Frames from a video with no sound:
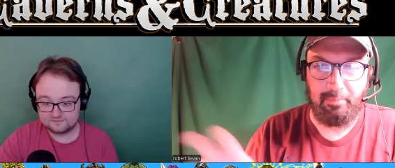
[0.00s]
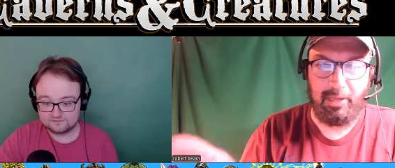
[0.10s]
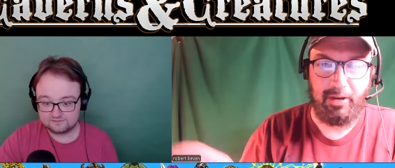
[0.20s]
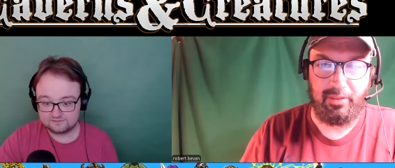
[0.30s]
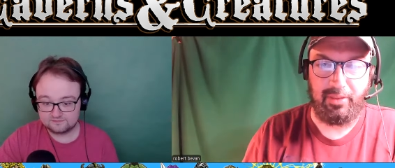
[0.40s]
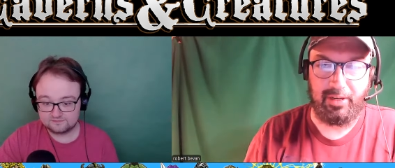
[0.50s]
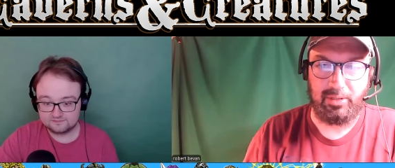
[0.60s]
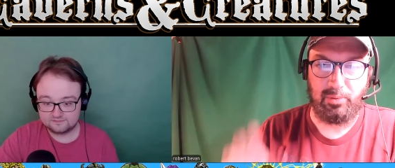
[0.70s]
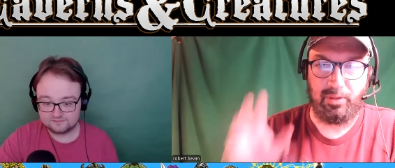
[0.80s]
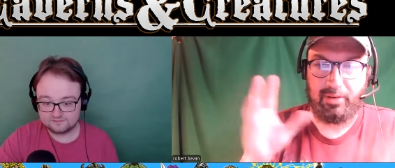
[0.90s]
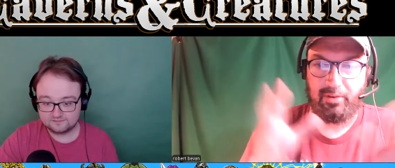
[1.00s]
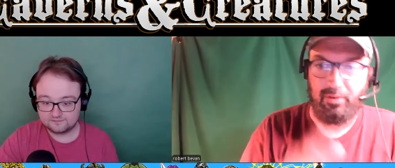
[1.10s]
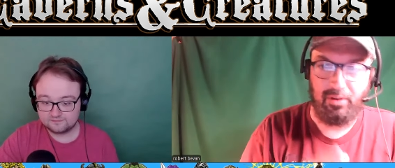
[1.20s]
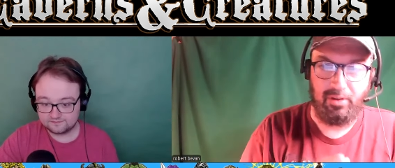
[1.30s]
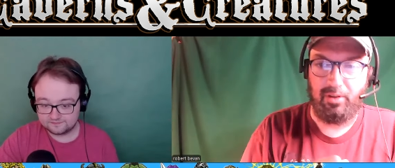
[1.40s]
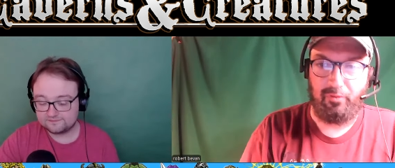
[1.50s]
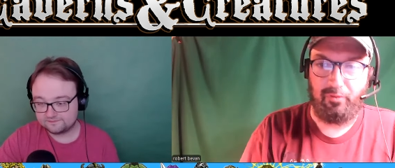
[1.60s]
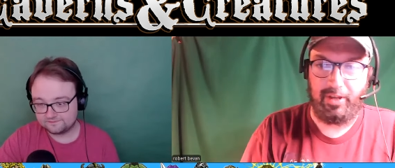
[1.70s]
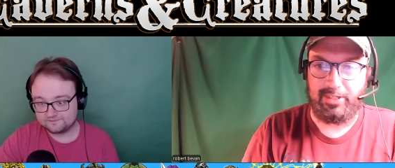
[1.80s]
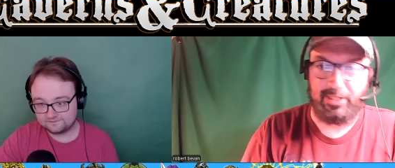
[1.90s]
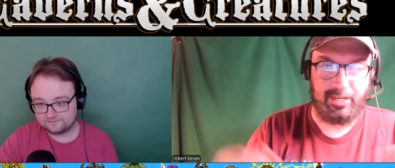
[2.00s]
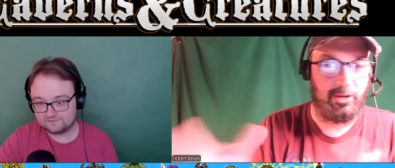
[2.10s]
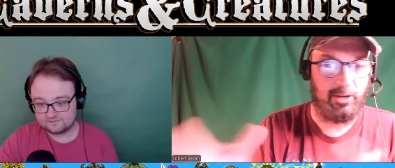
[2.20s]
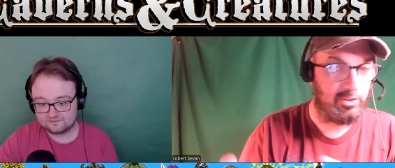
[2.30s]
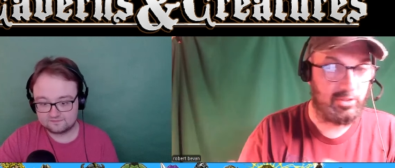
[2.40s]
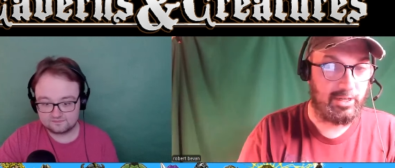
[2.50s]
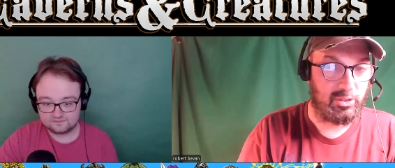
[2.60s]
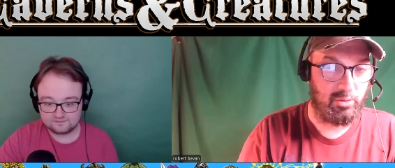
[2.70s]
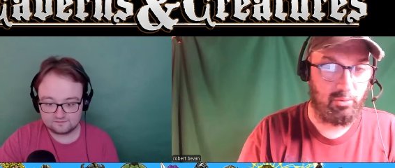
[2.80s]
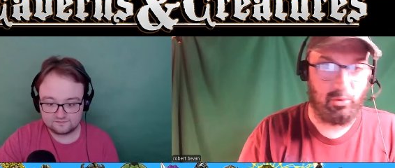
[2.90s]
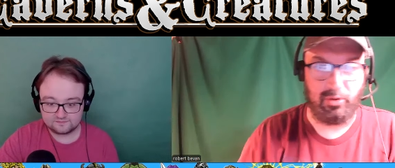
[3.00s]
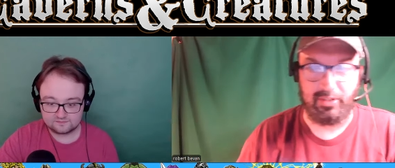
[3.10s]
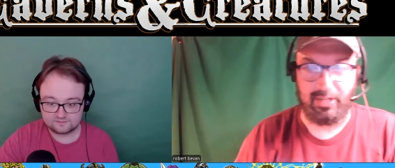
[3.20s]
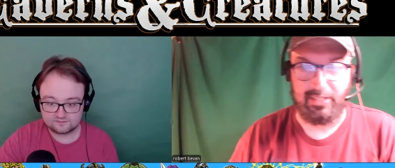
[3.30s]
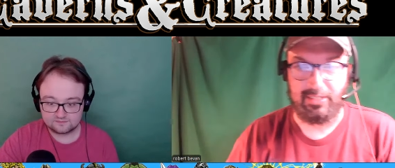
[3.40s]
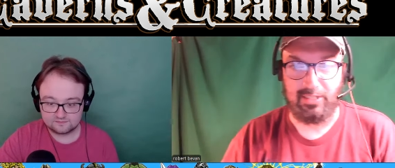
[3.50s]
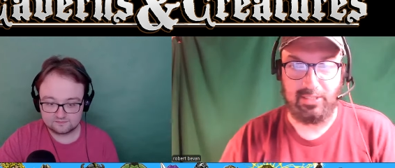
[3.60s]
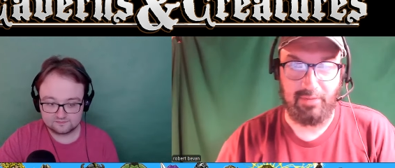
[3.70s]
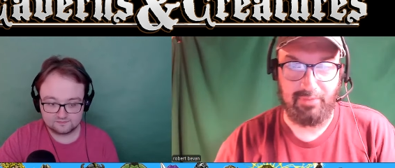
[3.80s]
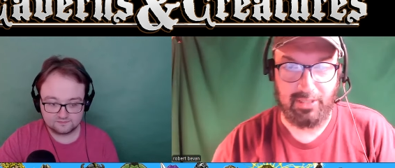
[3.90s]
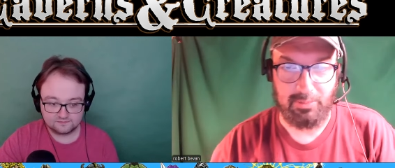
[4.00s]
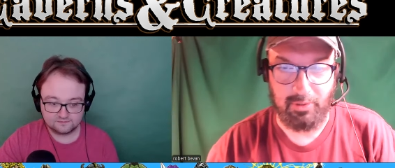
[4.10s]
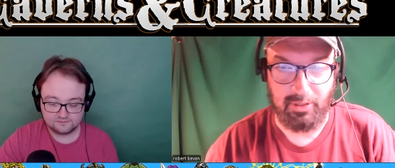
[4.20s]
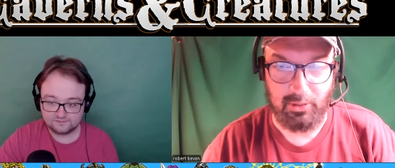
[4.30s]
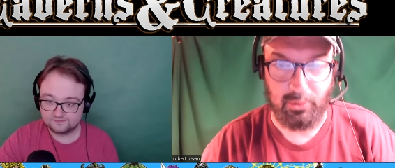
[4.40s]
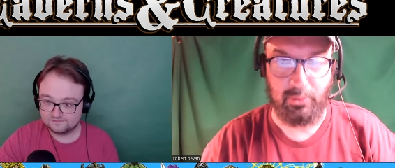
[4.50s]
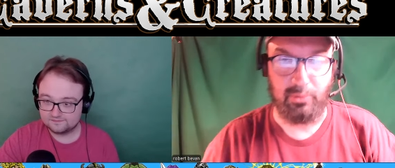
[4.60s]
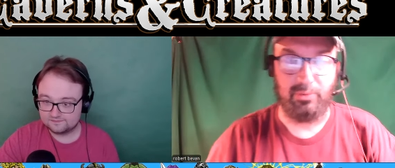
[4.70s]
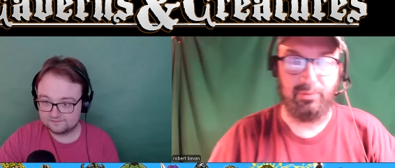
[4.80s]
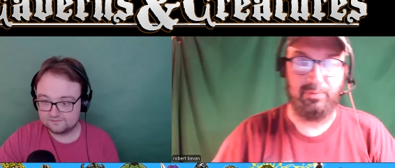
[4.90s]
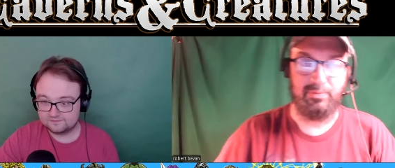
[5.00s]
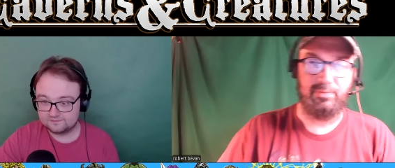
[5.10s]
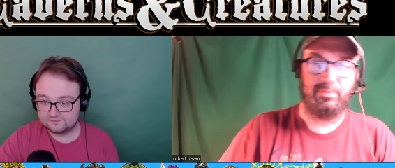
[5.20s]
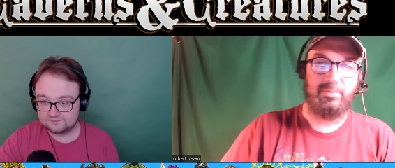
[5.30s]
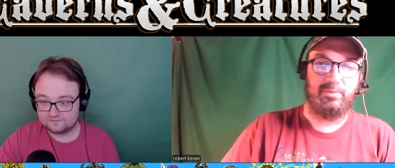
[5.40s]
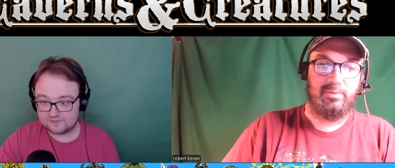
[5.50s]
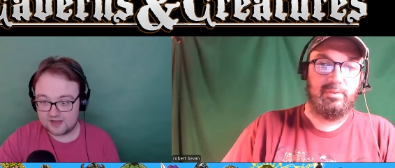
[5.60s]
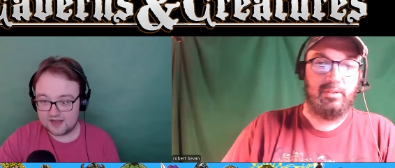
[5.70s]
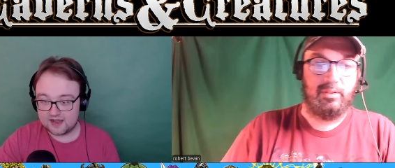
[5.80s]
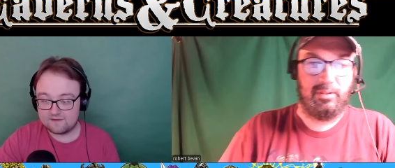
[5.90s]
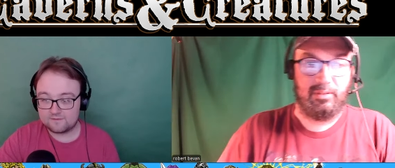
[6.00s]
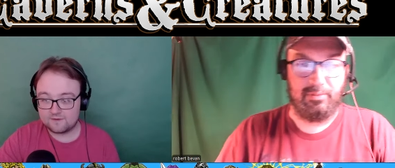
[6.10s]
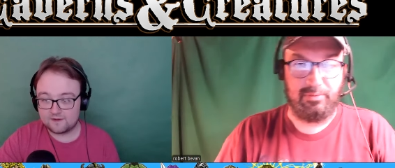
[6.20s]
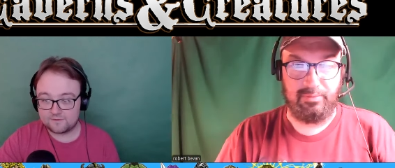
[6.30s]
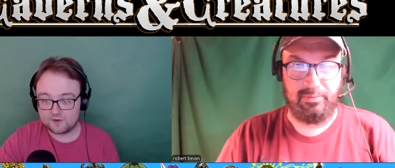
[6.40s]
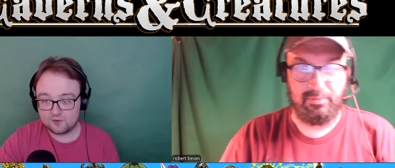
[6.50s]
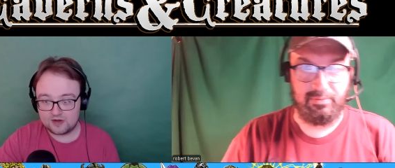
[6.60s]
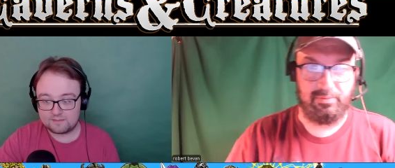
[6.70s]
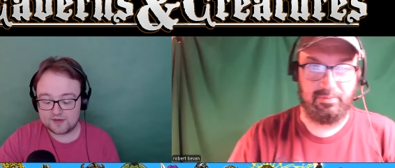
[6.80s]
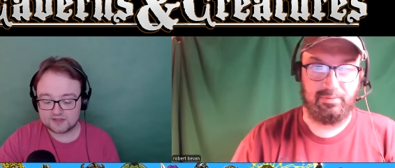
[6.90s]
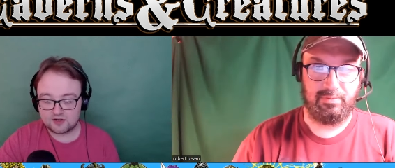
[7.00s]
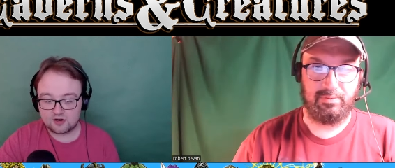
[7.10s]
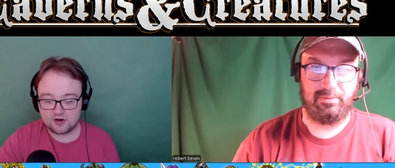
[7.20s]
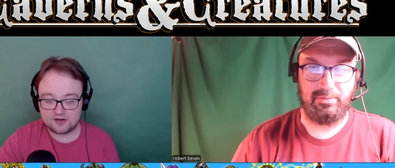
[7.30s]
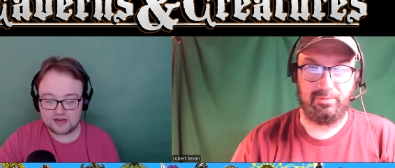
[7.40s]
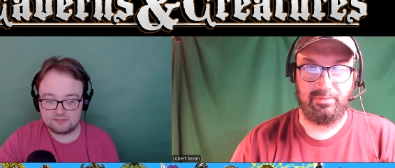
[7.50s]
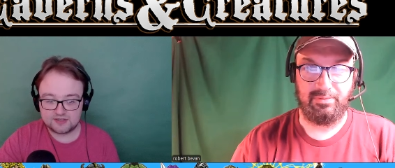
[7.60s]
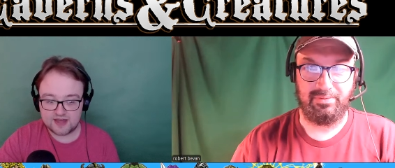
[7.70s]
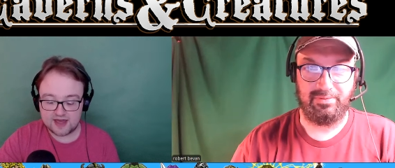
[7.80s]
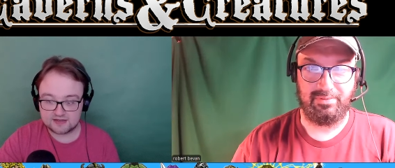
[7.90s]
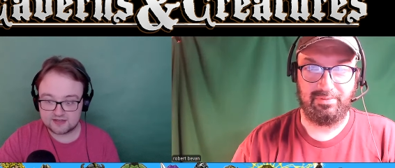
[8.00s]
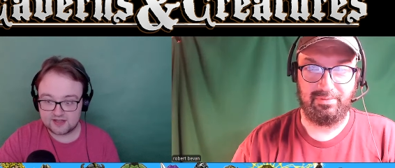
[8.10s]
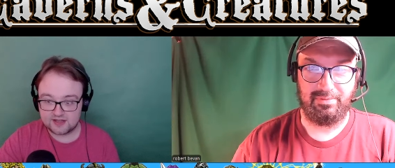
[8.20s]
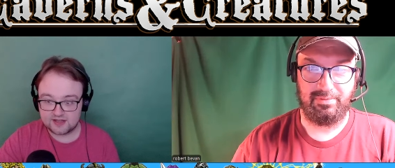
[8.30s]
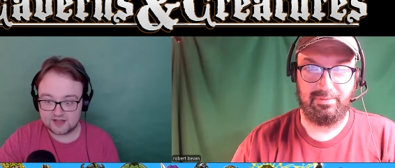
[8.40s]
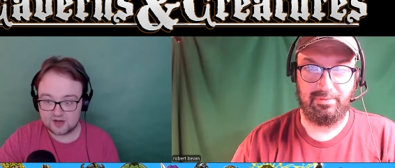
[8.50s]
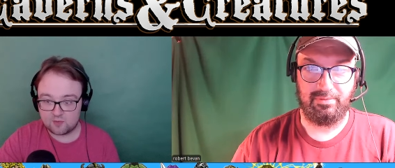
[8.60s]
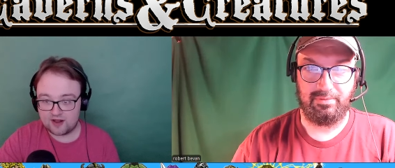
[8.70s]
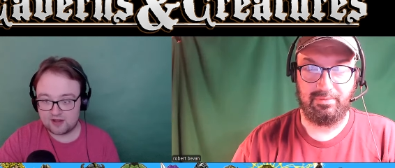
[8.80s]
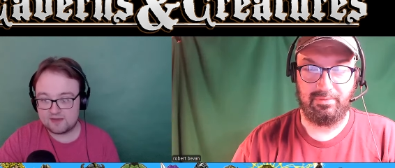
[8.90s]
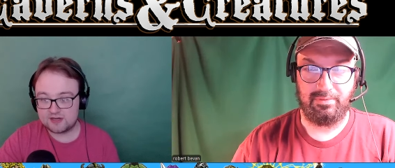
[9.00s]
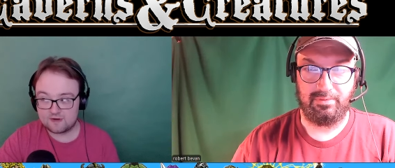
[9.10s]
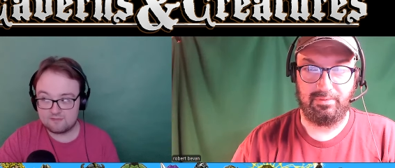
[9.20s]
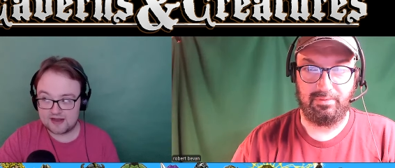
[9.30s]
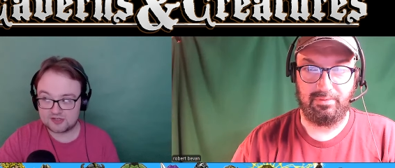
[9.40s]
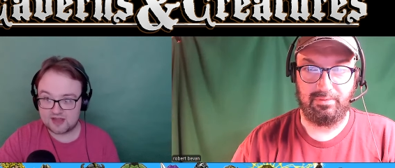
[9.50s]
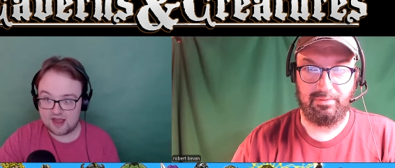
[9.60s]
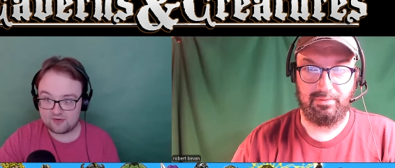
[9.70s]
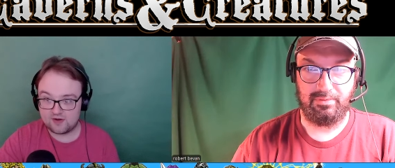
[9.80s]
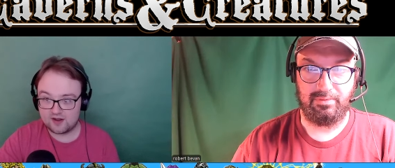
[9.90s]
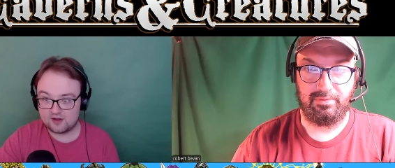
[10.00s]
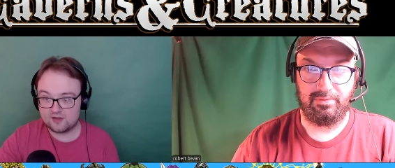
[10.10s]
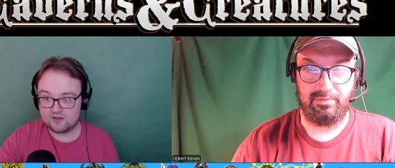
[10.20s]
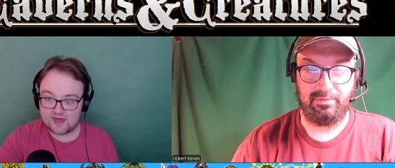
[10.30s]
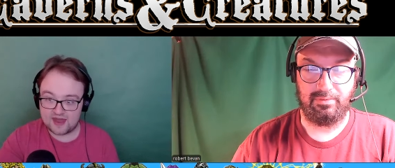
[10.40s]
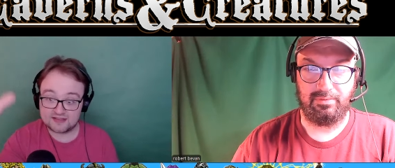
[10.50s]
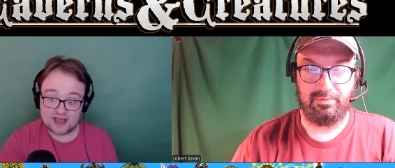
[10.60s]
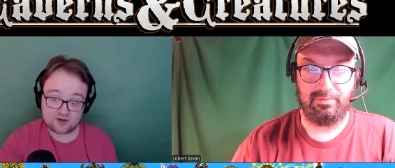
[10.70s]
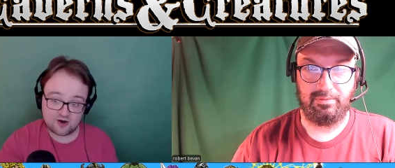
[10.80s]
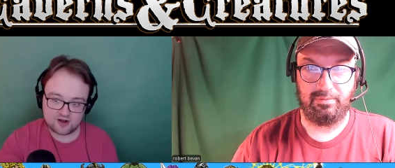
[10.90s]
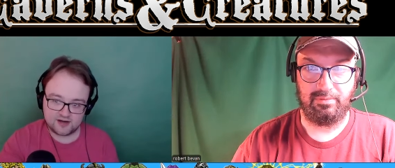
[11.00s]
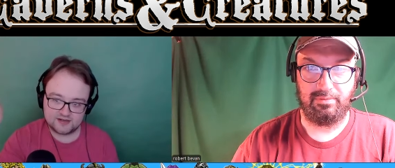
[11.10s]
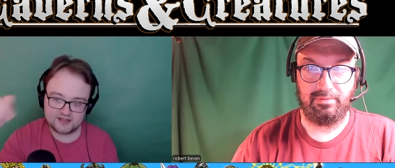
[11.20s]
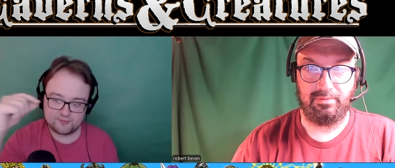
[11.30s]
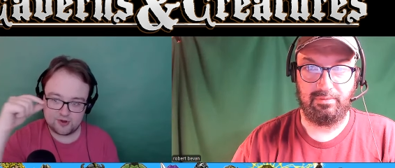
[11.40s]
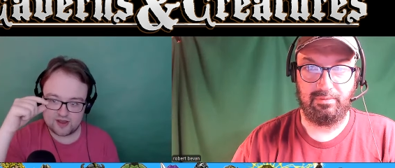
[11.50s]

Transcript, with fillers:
Speaker 1: and meta things with like fantasy characters actually rolling dice and stuff. That's pretty cool.
Speaker 2: I have a few nitpicks on art, namely that Delina Wildmage from Magic the Gathering, that exact art got into this book,